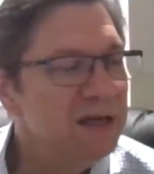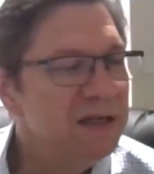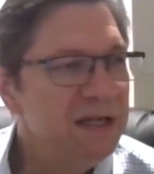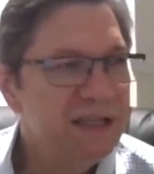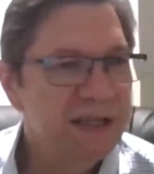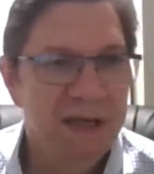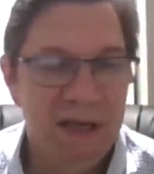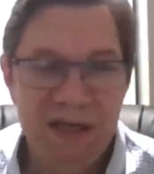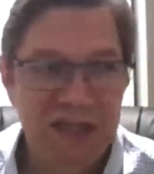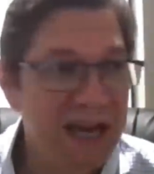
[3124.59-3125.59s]
She
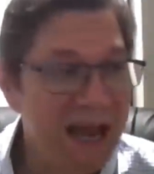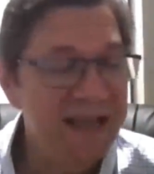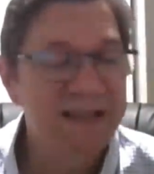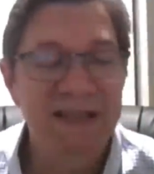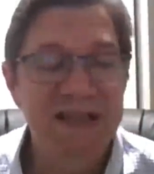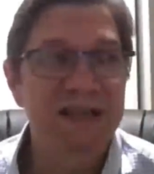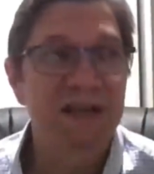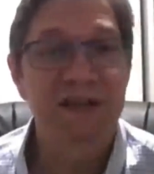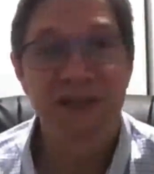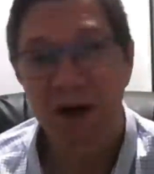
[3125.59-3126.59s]
she has this
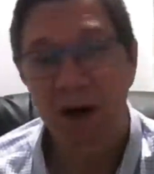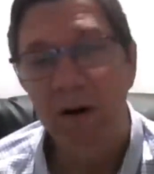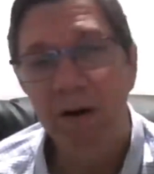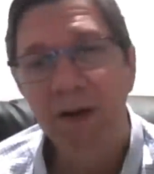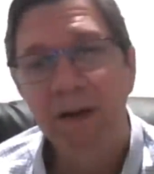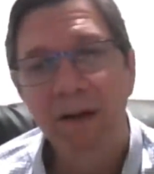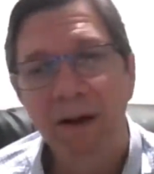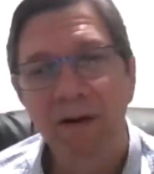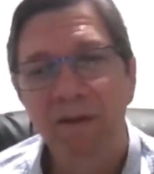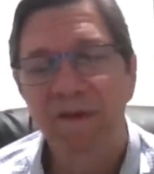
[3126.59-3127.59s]
concern
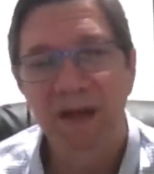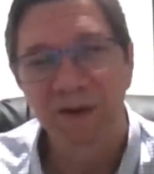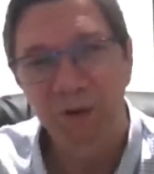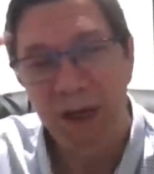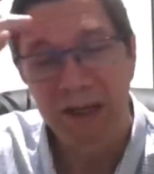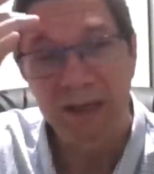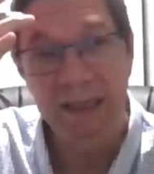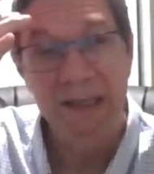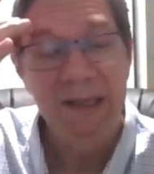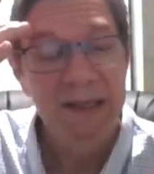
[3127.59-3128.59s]
on her face,
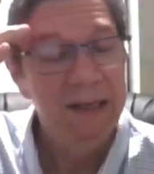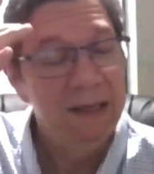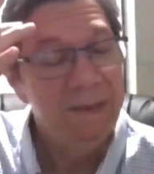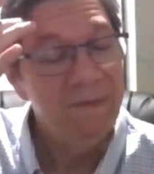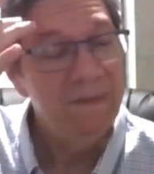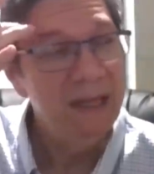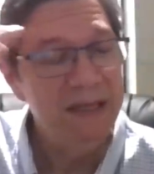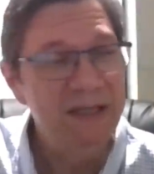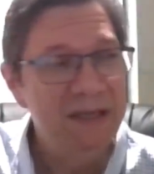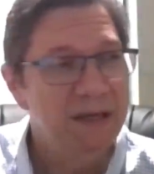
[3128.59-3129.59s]
Randy,
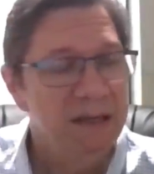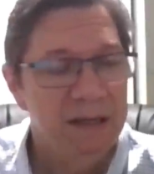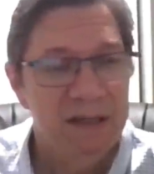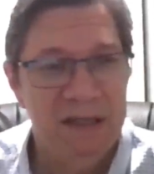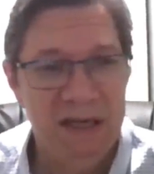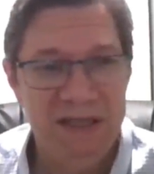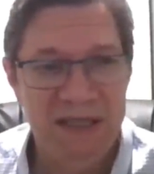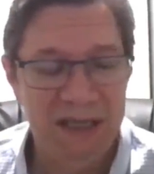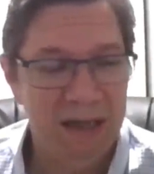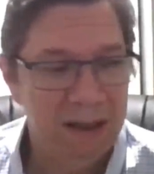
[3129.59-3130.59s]
and she, she
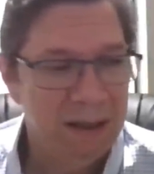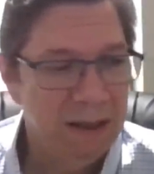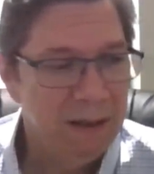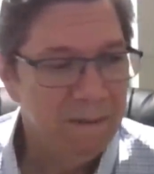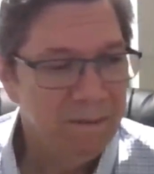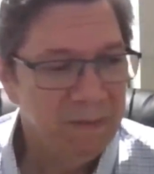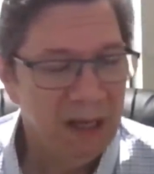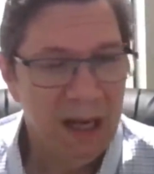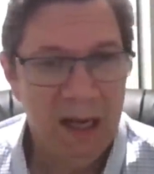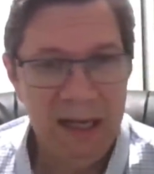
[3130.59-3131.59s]
said,
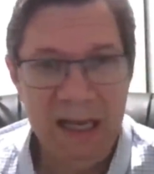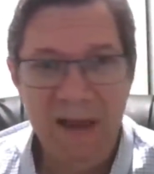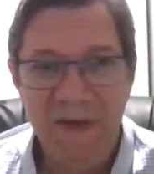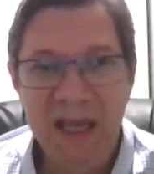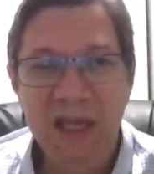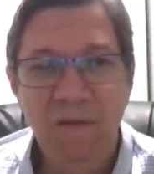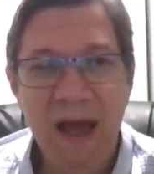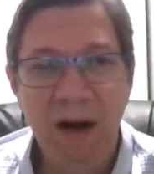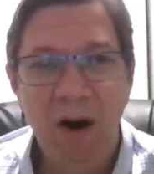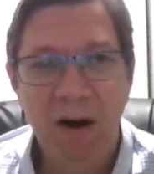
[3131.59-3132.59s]
"Honey, I think you've
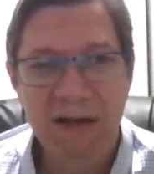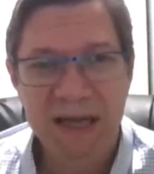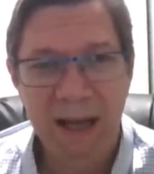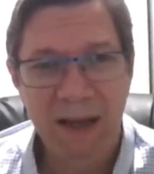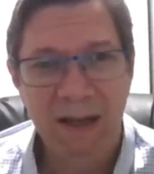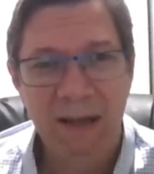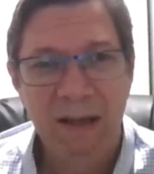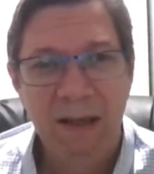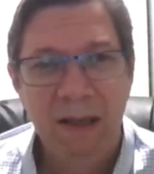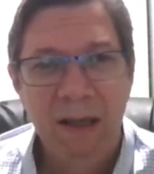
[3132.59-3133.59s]
had a heart attack."
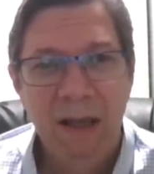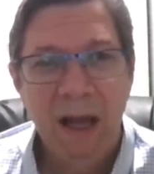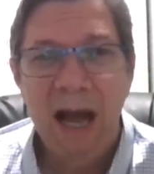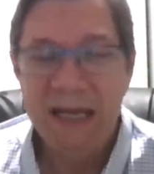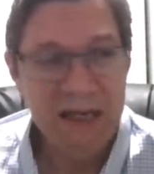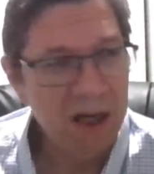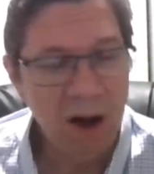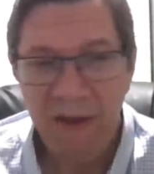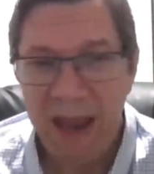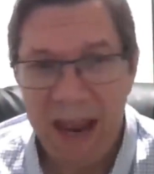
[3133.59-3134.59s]
I need to
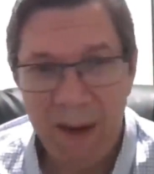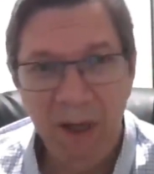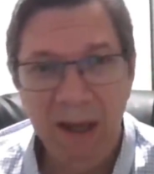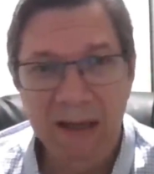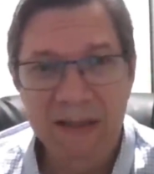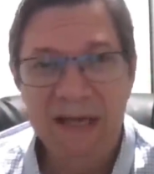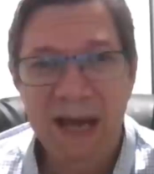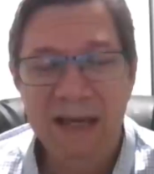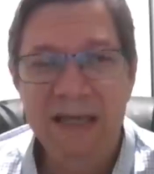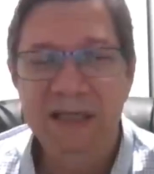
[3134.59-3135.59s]
call the ambulance.
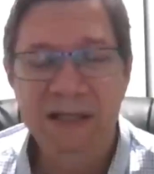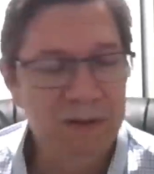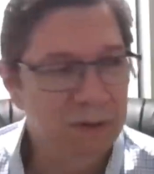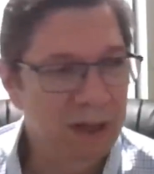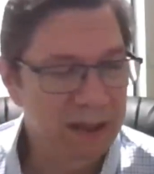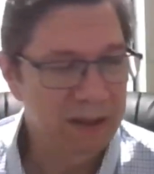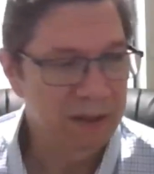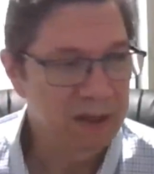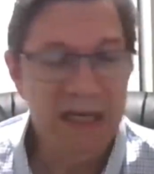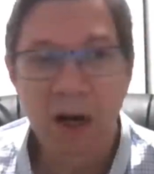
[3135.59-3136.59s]
I need to,
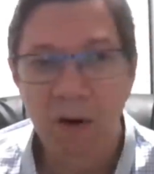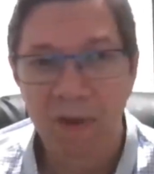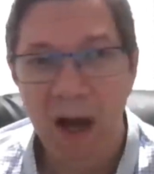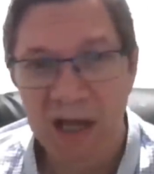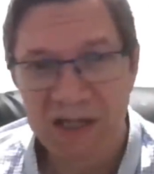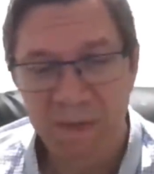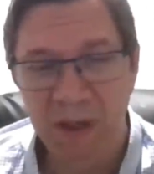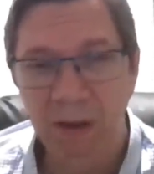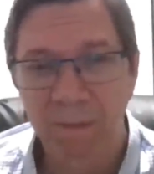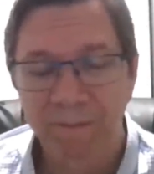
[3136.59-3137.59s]
you need to go to the
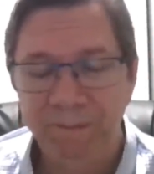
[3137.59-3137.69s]
hospital.